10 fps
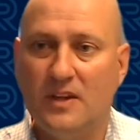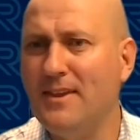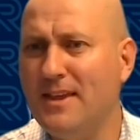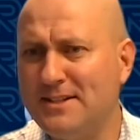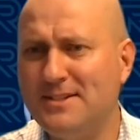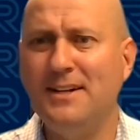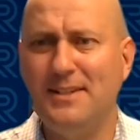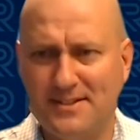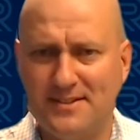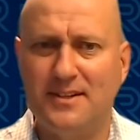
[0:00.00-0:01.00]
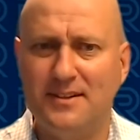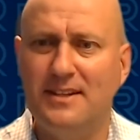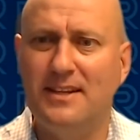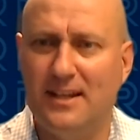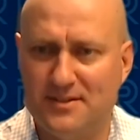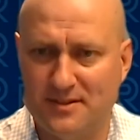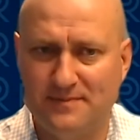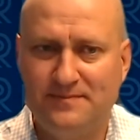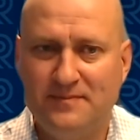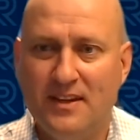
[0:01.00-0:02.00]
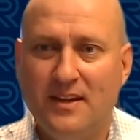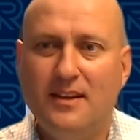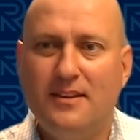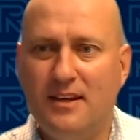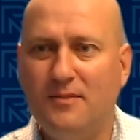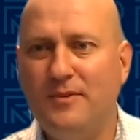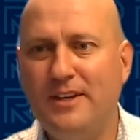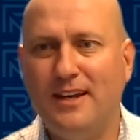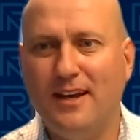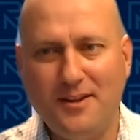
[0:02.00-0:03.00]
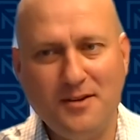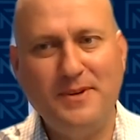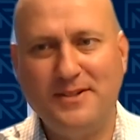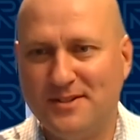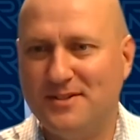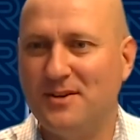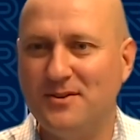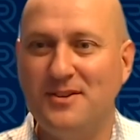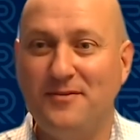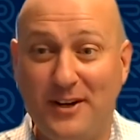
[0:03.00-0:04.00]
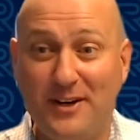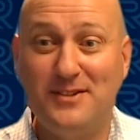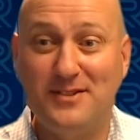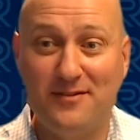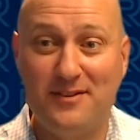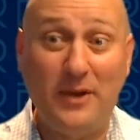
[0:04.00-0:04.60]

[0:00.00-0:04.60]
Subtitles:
That's not necessarily the answer. Then we get other business owners that are very conservative.